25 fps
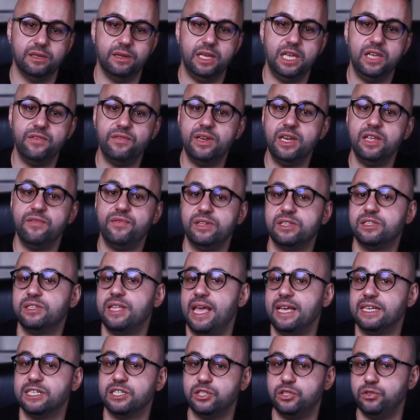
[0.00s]
Even if it
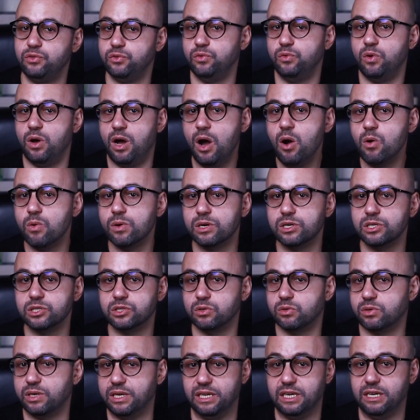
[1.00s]
takes 2 hours
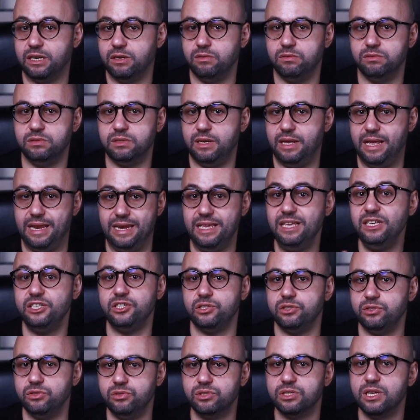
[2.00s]
or include any
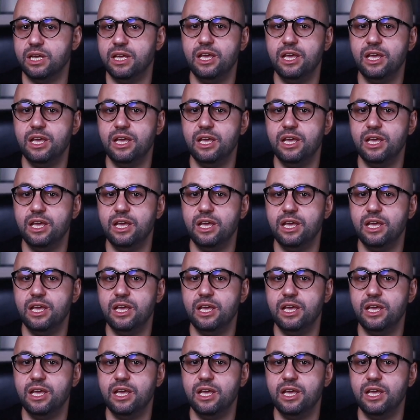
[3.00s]
issues,